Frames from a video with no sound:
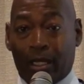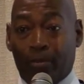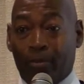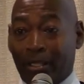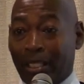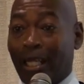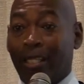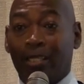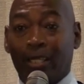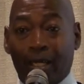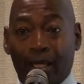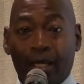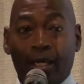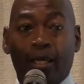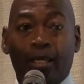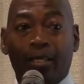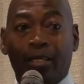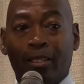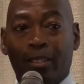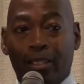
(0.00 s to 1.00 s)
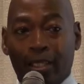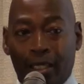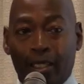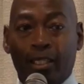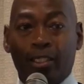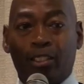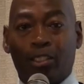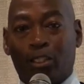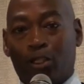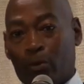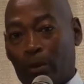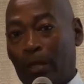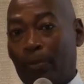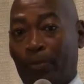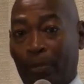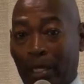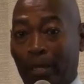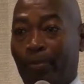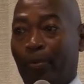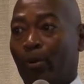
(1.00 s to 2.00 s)
But at the end, these 3
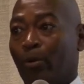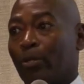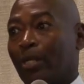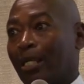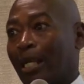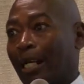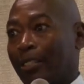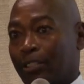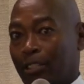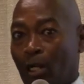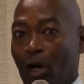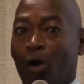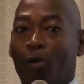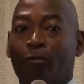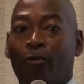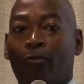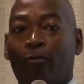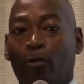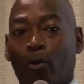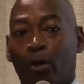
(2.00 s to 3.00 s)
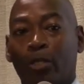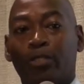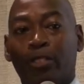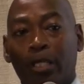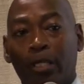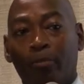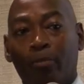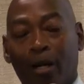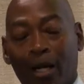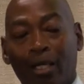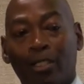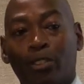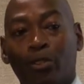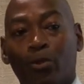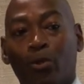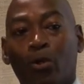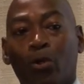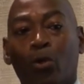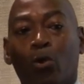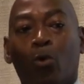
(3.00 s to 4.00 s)
people that I saw for 14 months
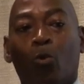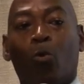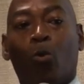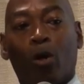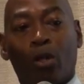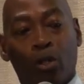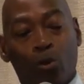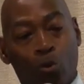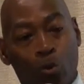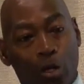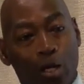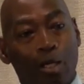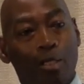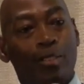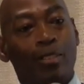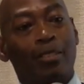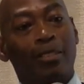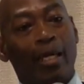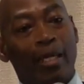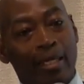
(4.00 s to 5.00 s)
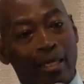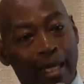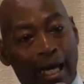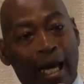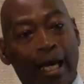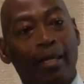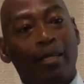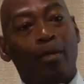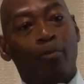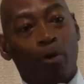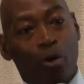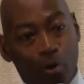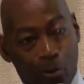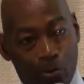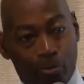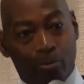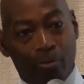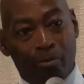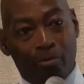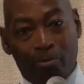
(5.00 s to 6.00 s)
were the ones that got him
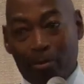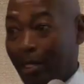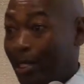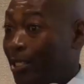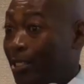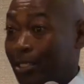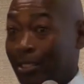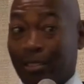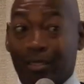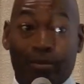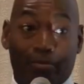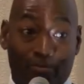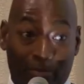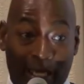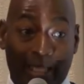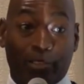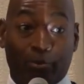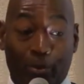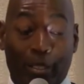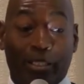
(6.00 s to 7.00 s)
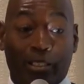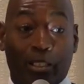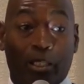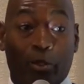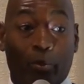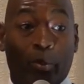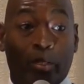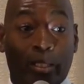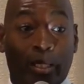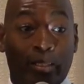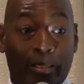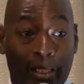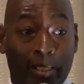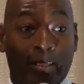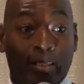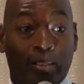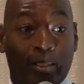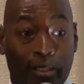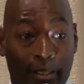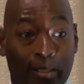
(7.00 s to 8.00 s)
home. Because that's basically what they
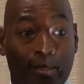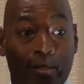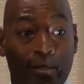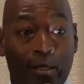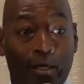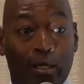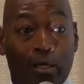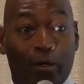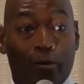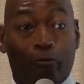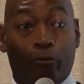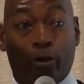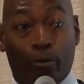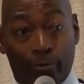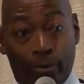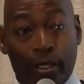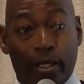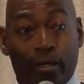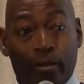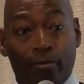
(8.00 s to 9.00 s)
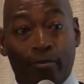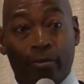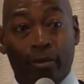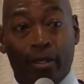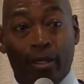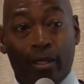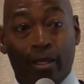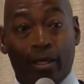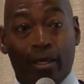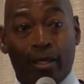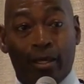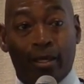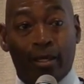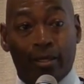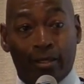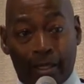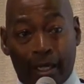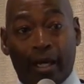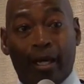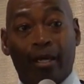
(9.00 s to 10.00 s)
needed to hear from them,
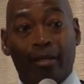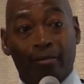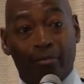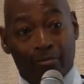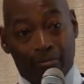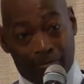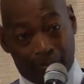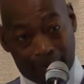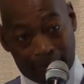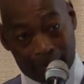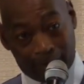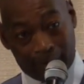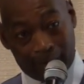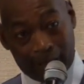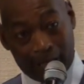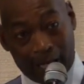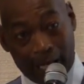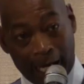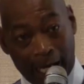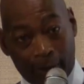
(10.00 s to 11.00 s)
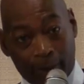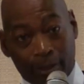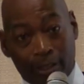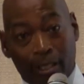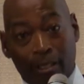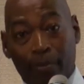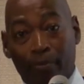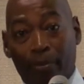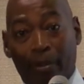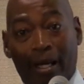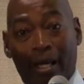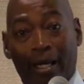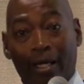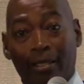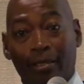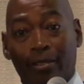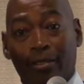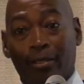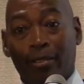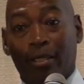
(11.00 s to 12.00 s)
that I was in
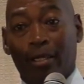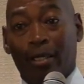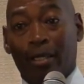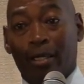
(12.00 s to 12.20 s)
compliance,